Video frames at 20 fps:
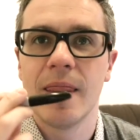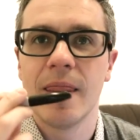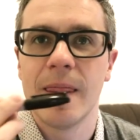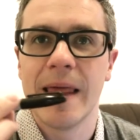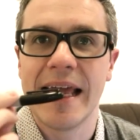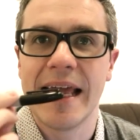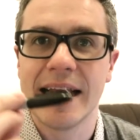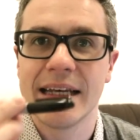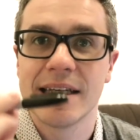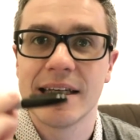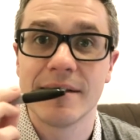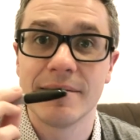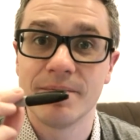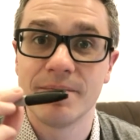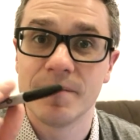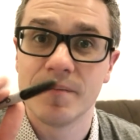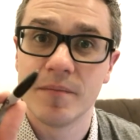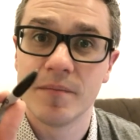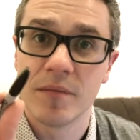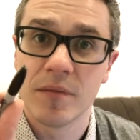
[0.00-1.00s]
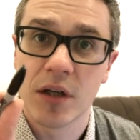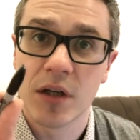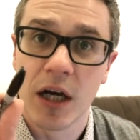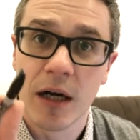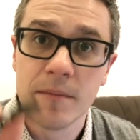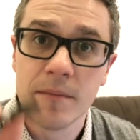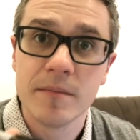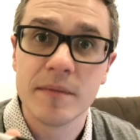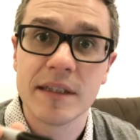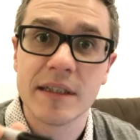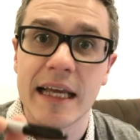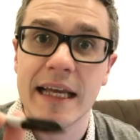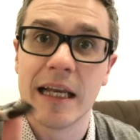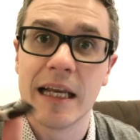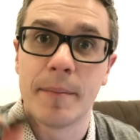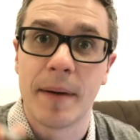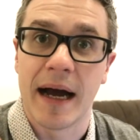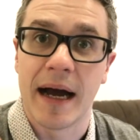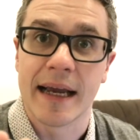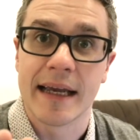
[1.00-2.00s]
it comes in a
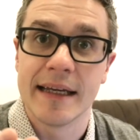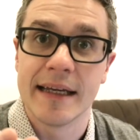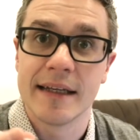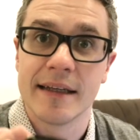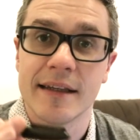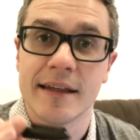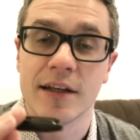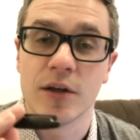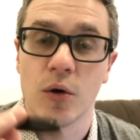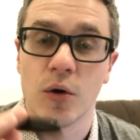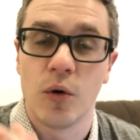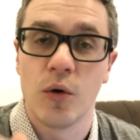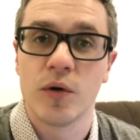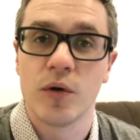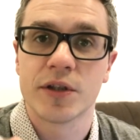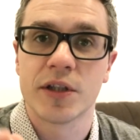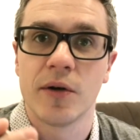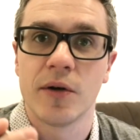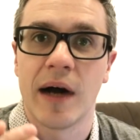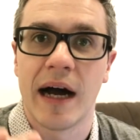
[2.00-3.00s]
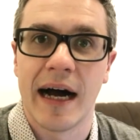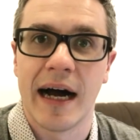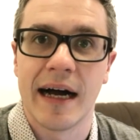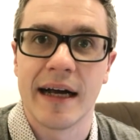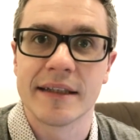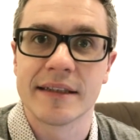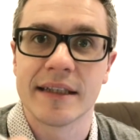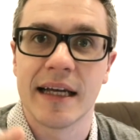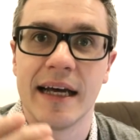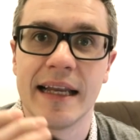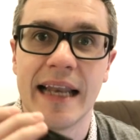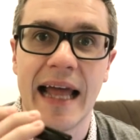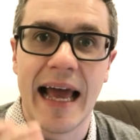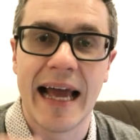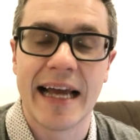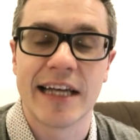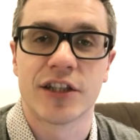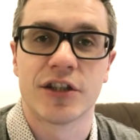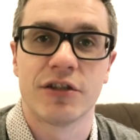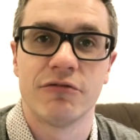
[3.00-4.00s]
packet that also has an
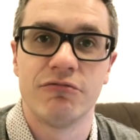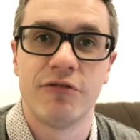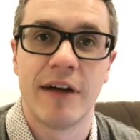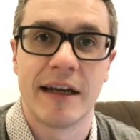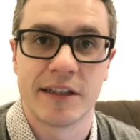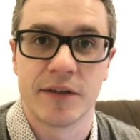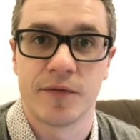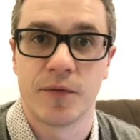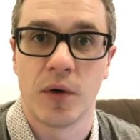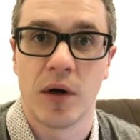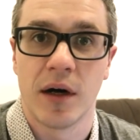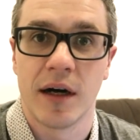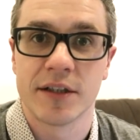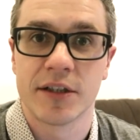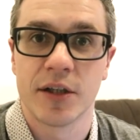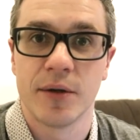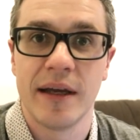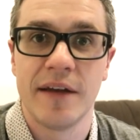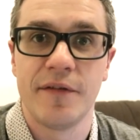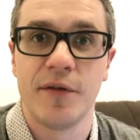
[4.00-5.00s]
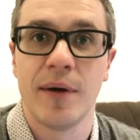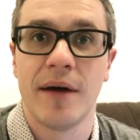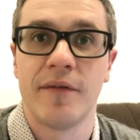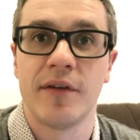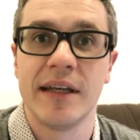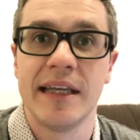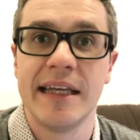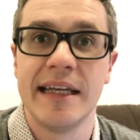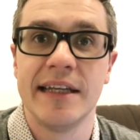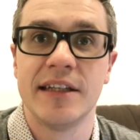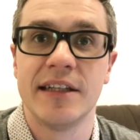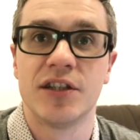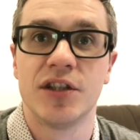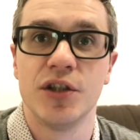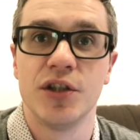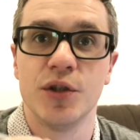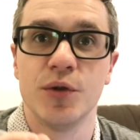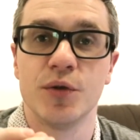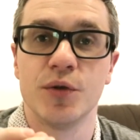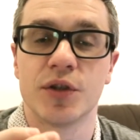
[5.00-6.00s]
extra reservoir. So if you ever need to
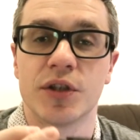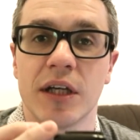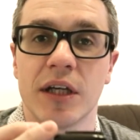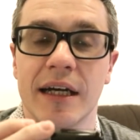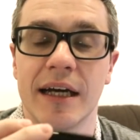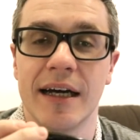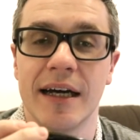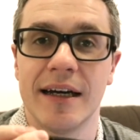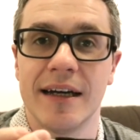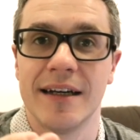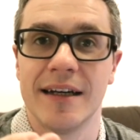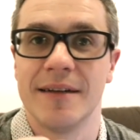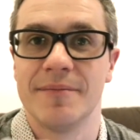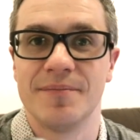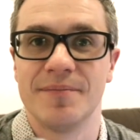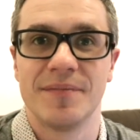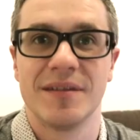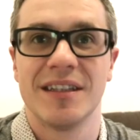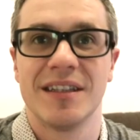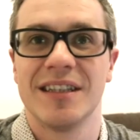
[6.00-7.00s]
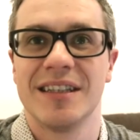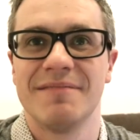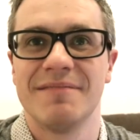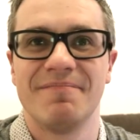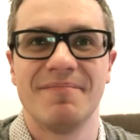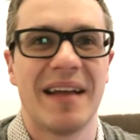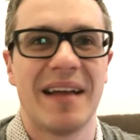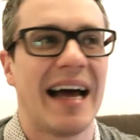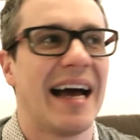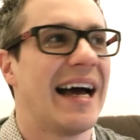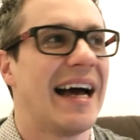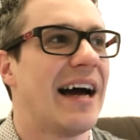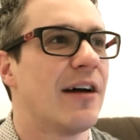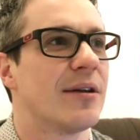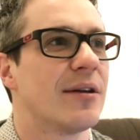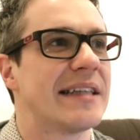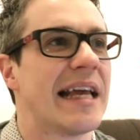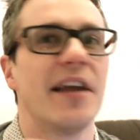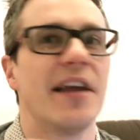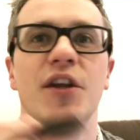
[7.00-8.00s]
use... Um, How do I
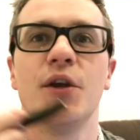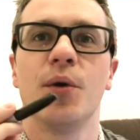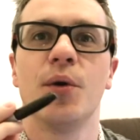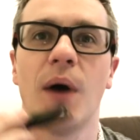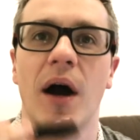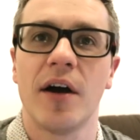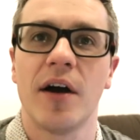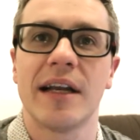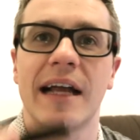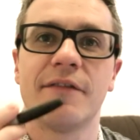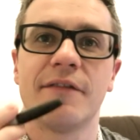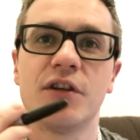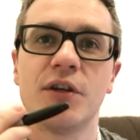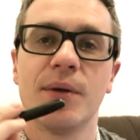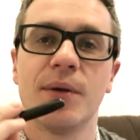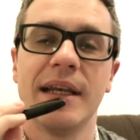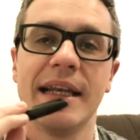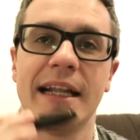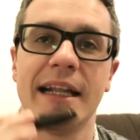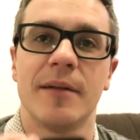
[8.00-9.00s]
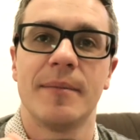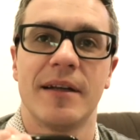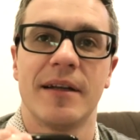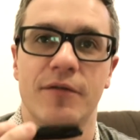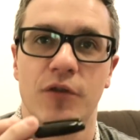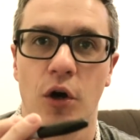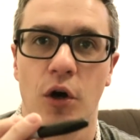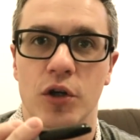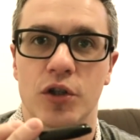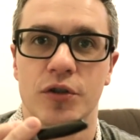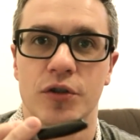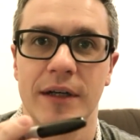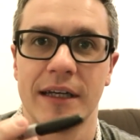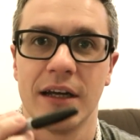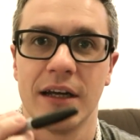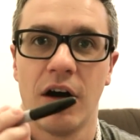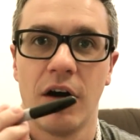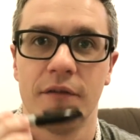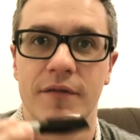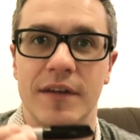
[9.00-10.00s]
say it? You are going to have to do a little bit of doctoring
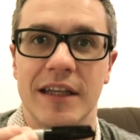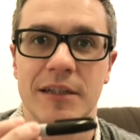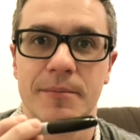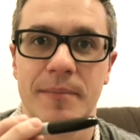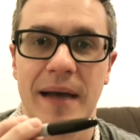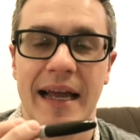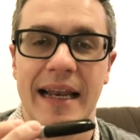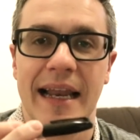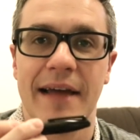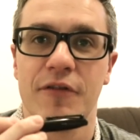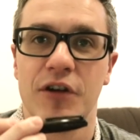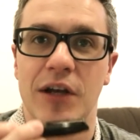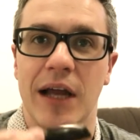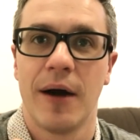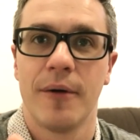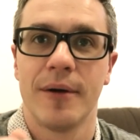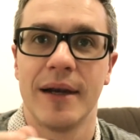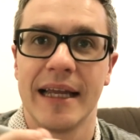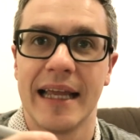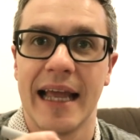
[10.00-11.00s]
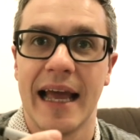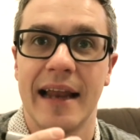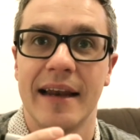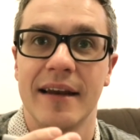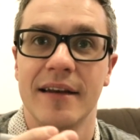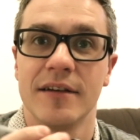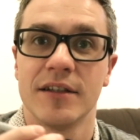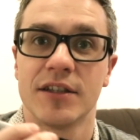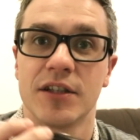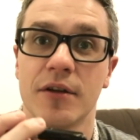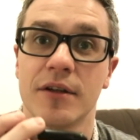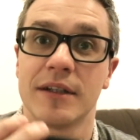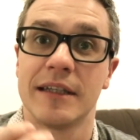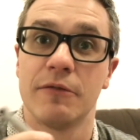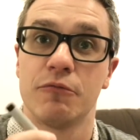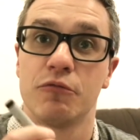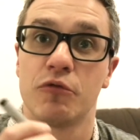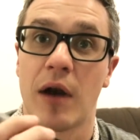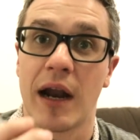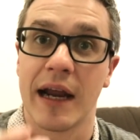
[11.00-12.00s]
of this pen every now and again so that it
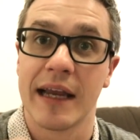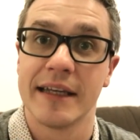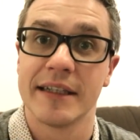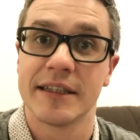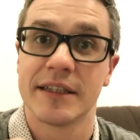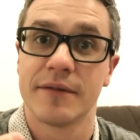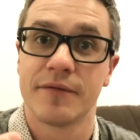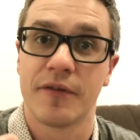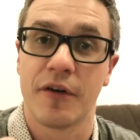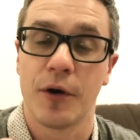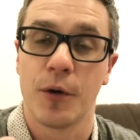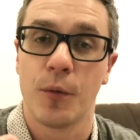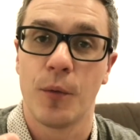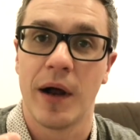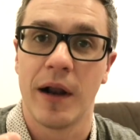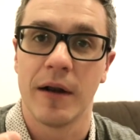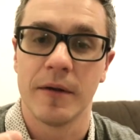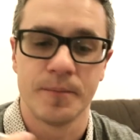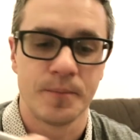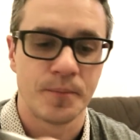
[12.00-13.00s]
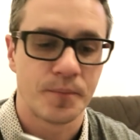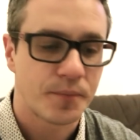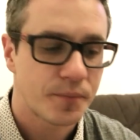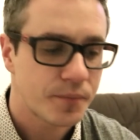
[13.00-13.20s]
writes very well.